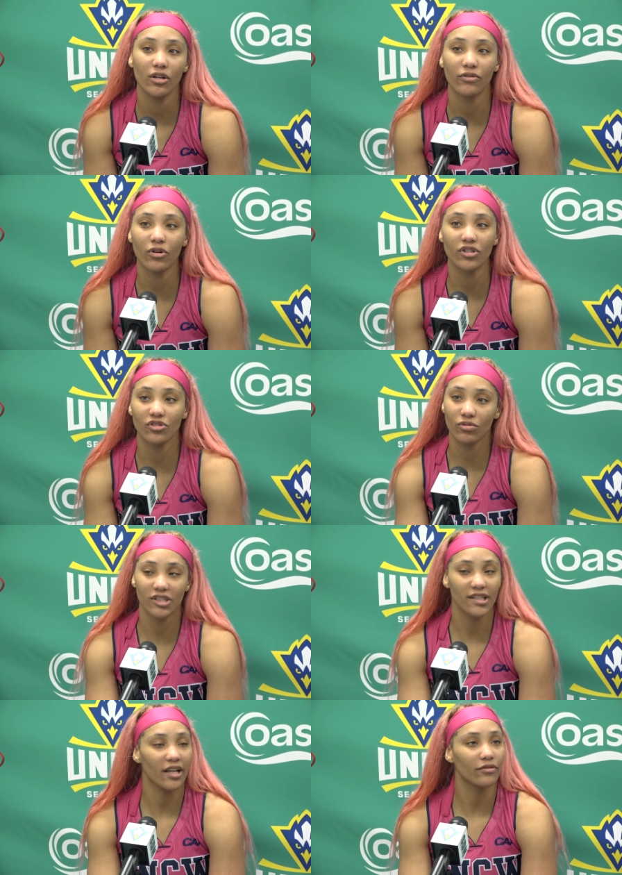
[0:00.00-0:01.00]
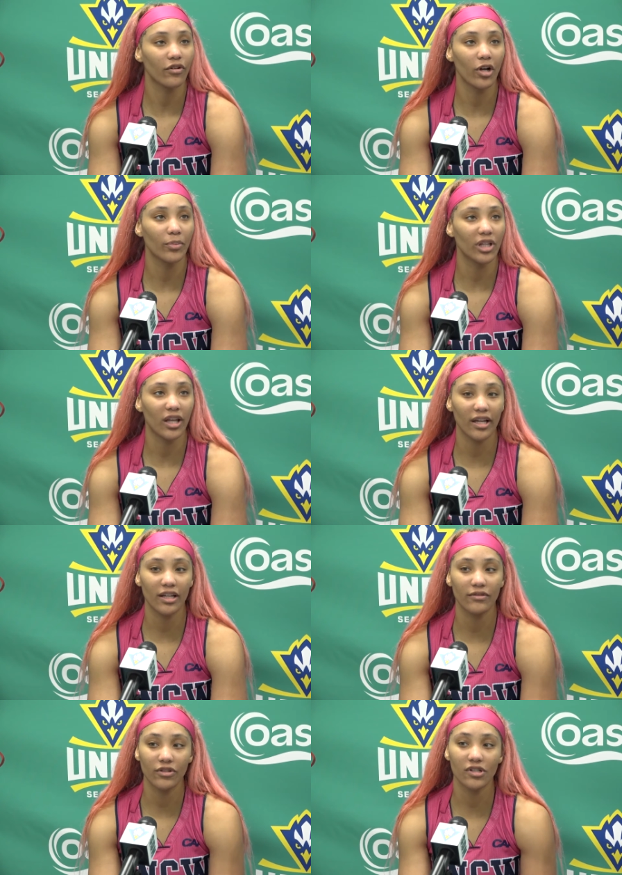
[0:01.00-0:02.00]
of course you want to stay in front, but like
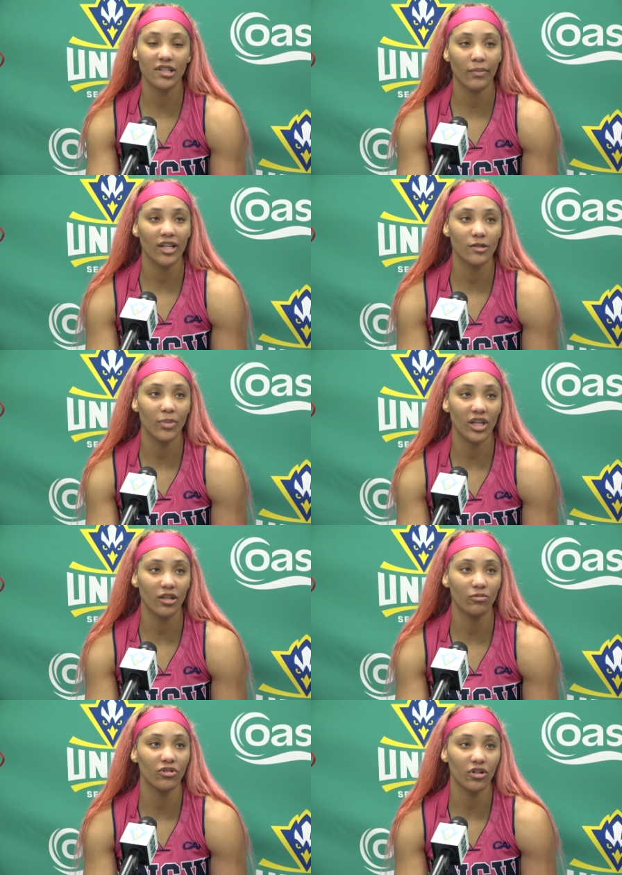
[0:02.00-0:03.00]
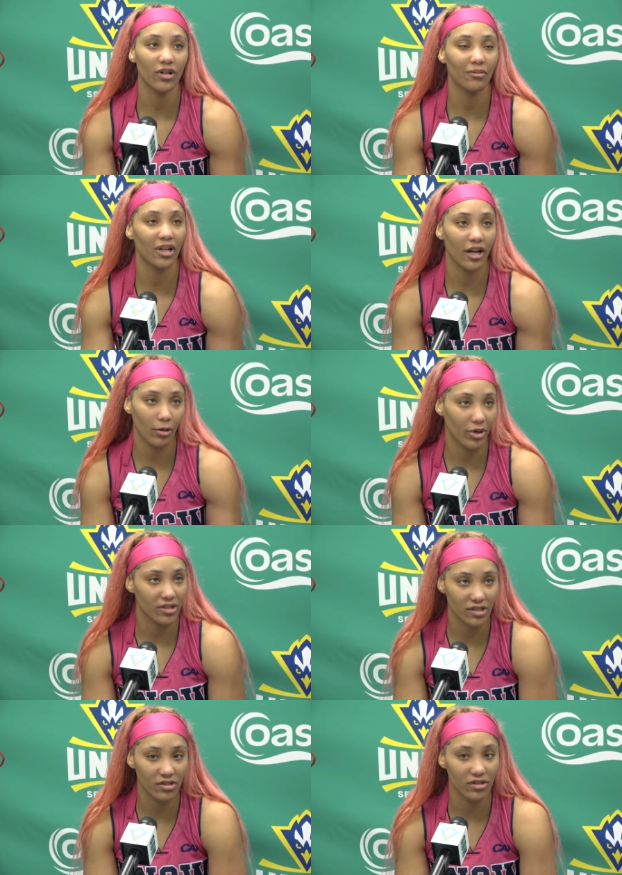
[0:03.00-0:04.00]
if your teammates beat, we know that we got to help our
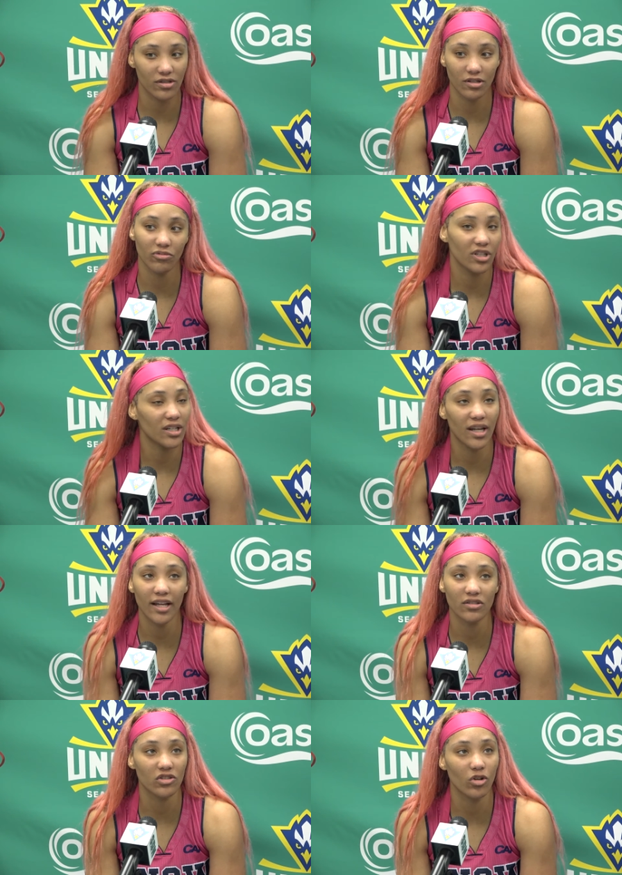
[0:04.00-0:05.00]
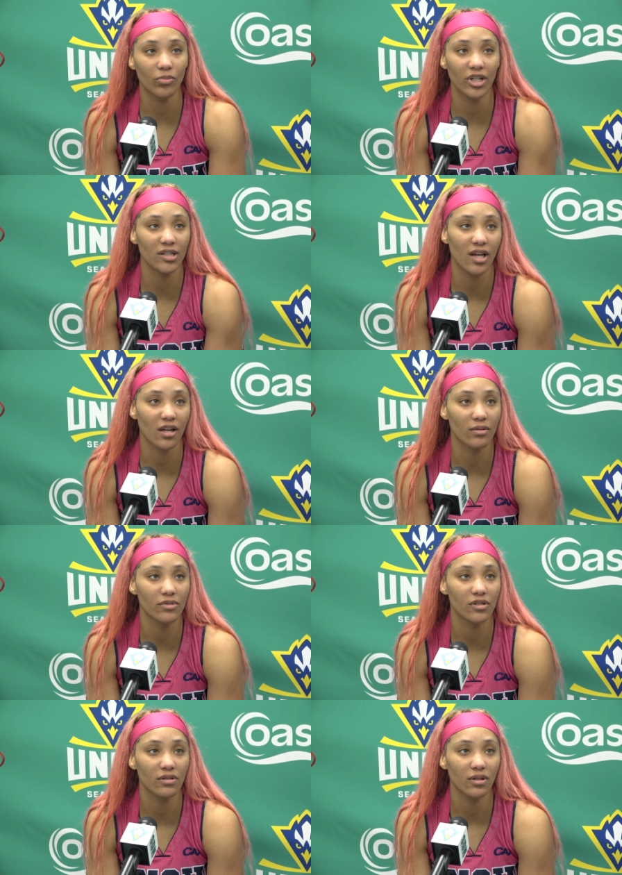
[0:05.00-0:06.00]
sisters, and we did that so many
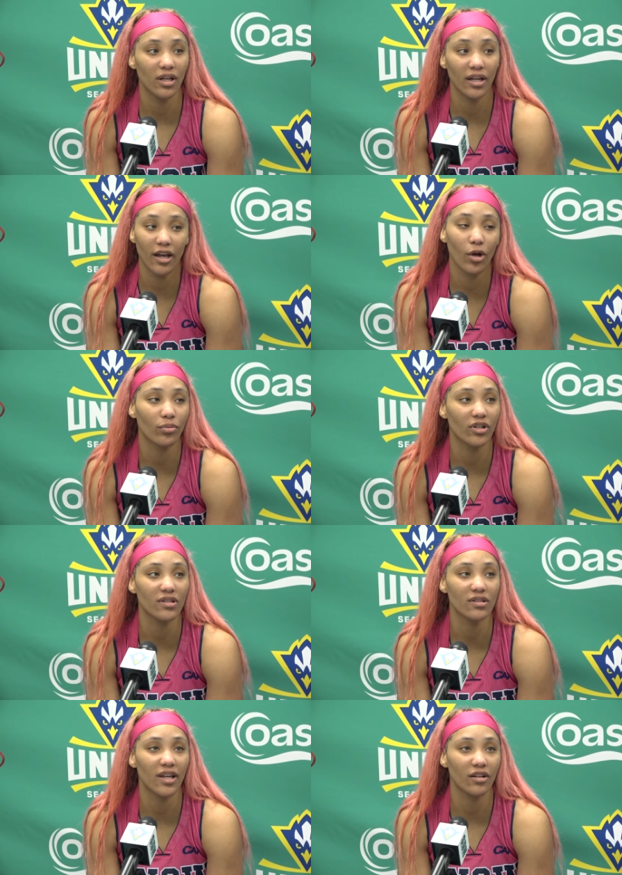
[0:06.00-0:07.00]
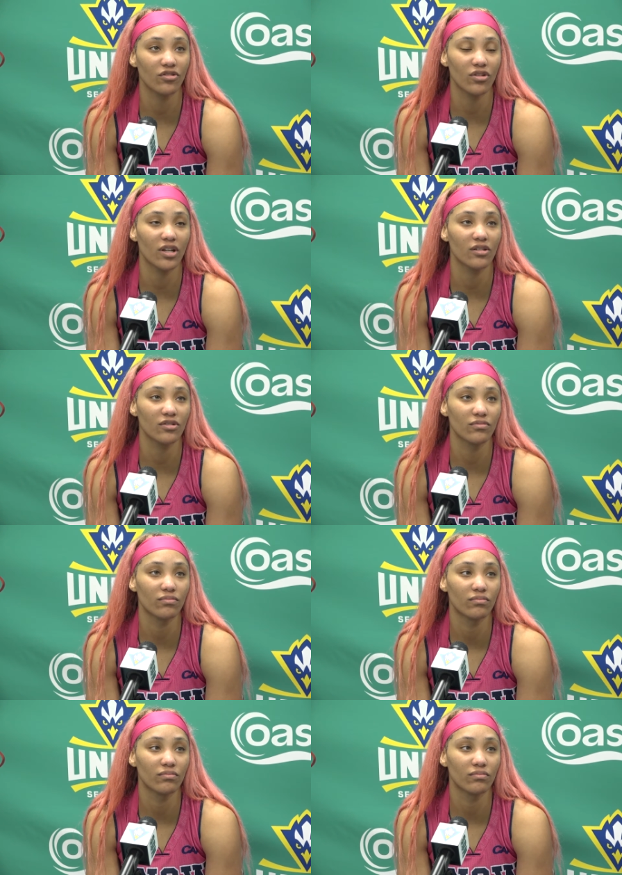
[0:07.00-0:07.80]
times, and it helped us down the stretch